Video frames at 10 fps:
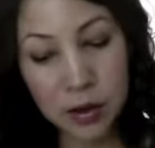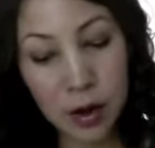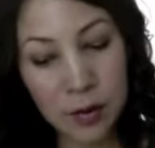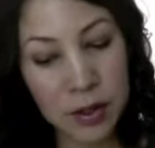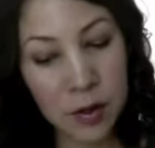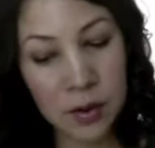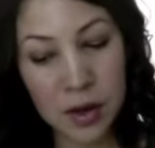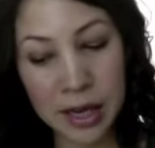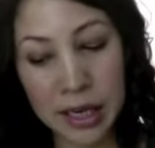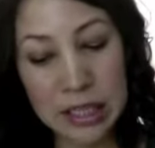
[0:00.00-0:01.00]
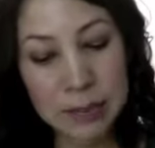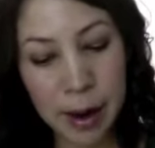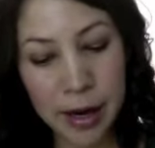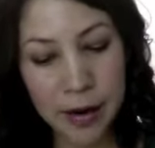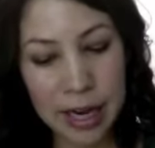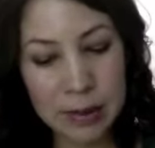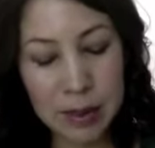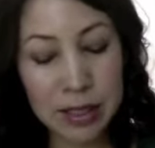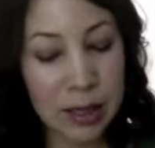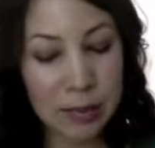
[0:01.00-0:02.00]
notes don't look like a spider has
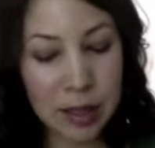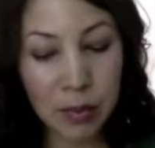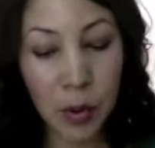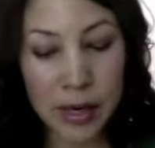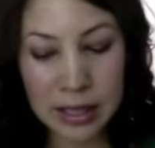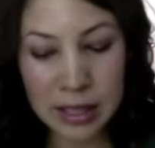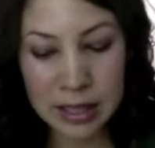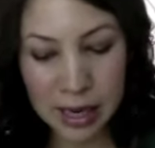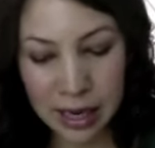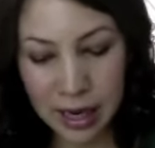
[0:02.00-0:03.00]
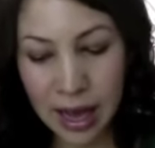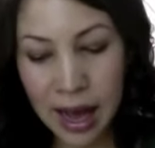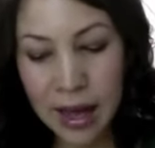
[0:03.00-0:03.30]
been dipped in poisonous ink